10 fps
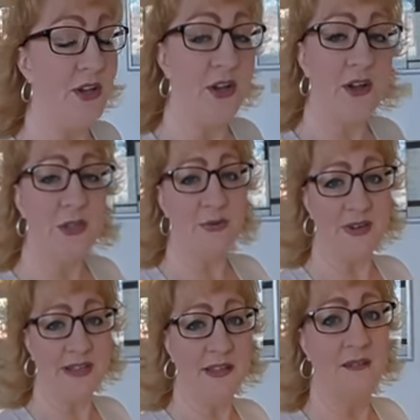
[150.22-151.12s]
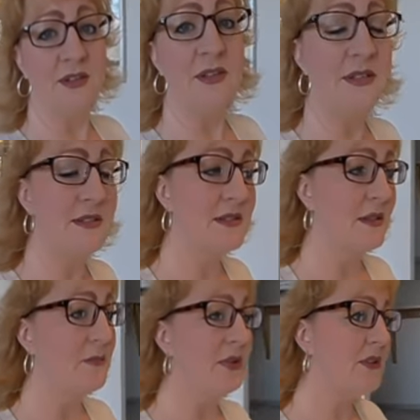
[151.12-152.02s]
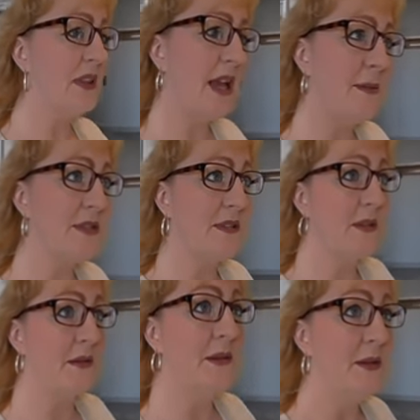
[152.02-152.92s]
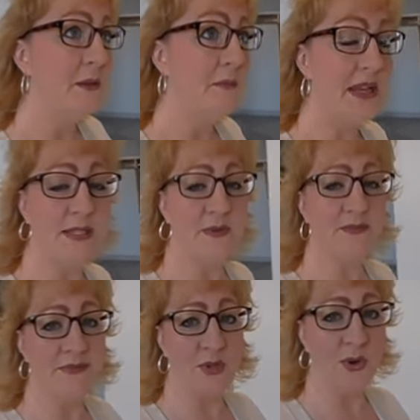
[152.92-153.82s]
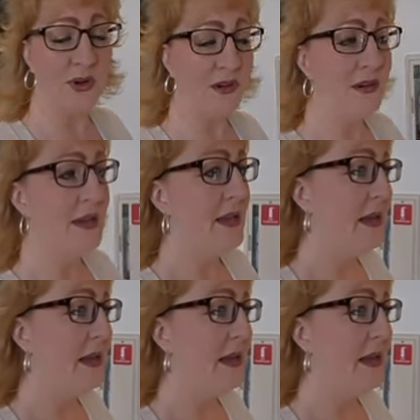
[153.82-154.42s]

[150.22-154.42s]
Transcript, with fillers: all three levels, computer labs on the basement floor,